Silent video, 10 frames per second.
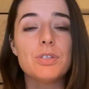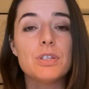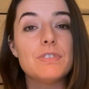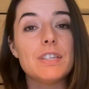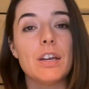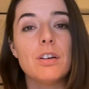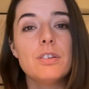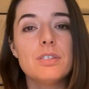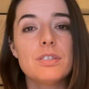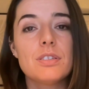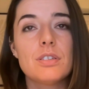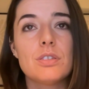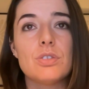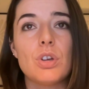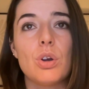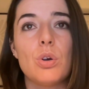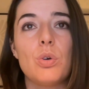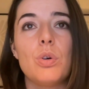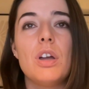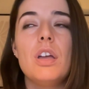of tears.
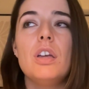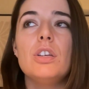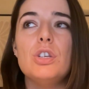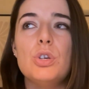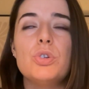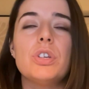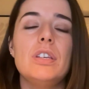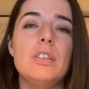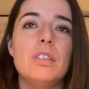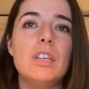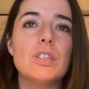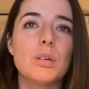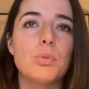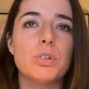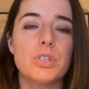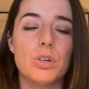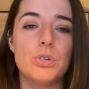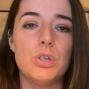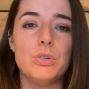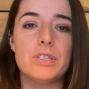So usually these are more so
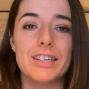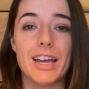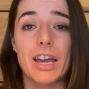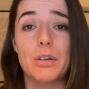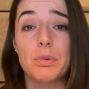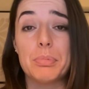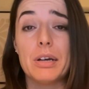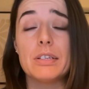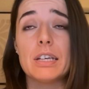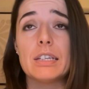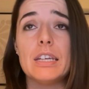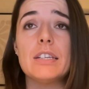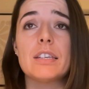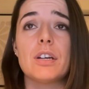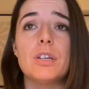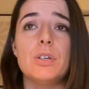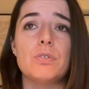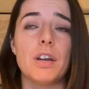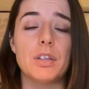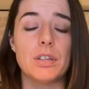used to guide repair techniques that are used
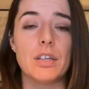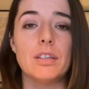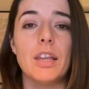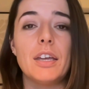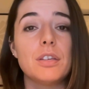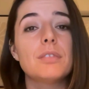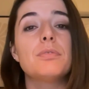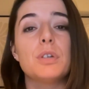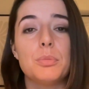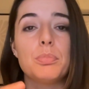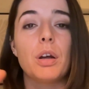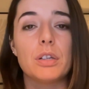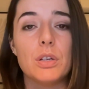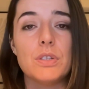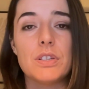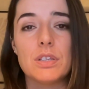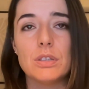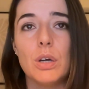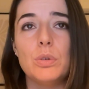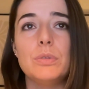rather than like for prognosis
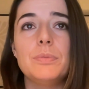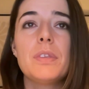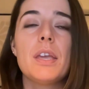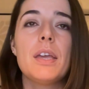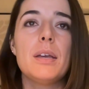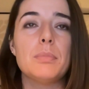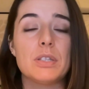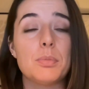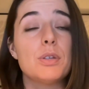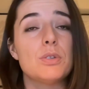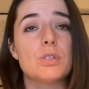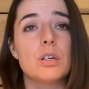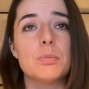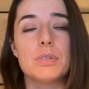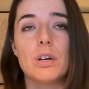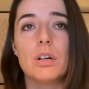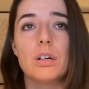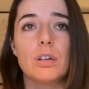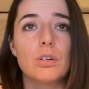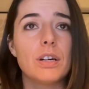alone. But some of those terms
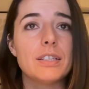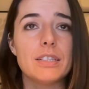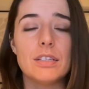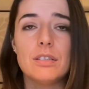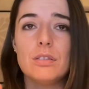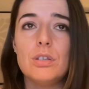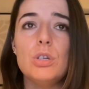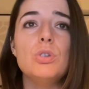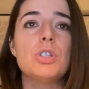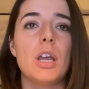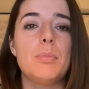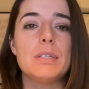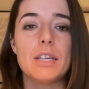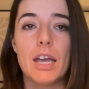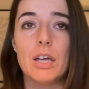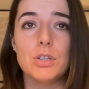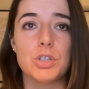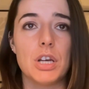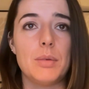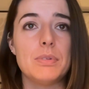are crescent, U-shaped,
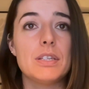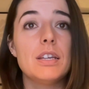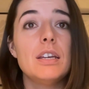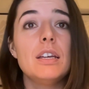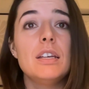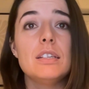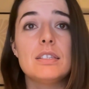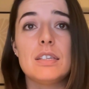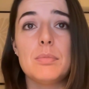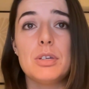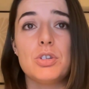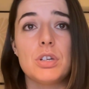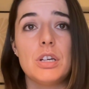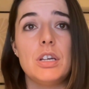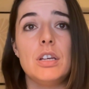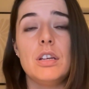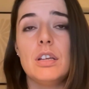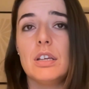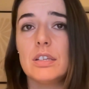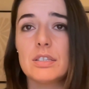L-shaped, symmetry,
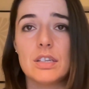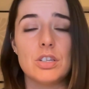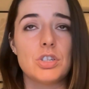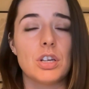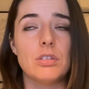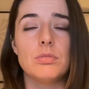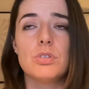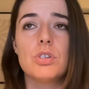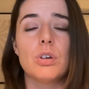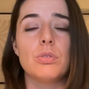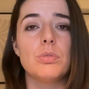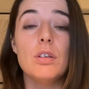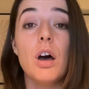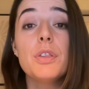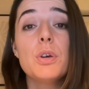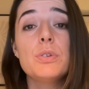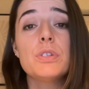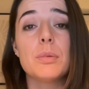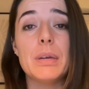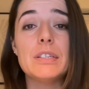extension. So all those
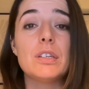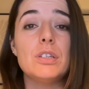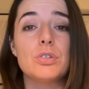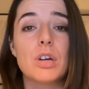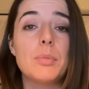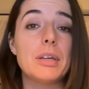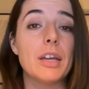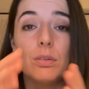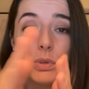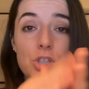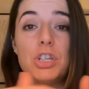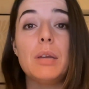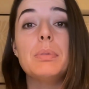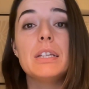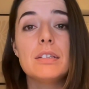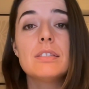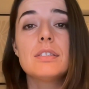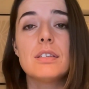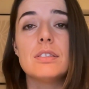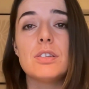are basically describing what shape it is,
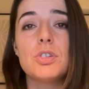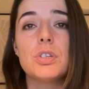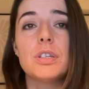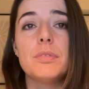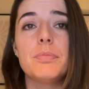essentially.